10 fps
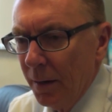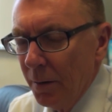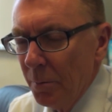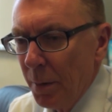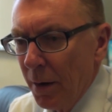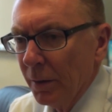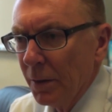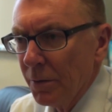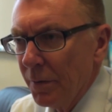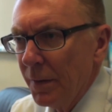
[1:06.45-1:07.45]
The decision
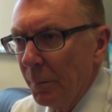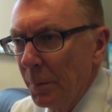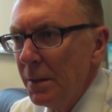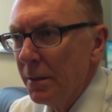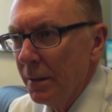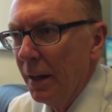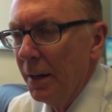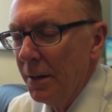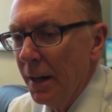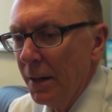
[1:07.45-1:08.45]
also criticized
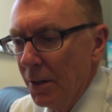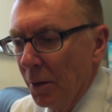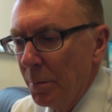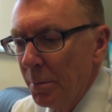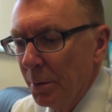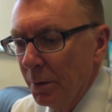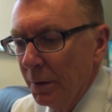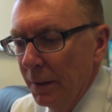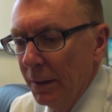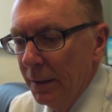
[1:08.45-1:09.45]
by local political
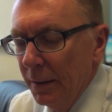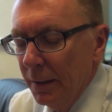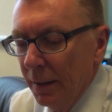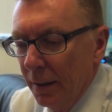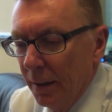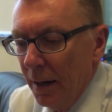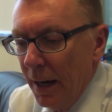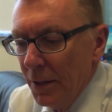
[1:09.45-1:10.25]
leaders and activists like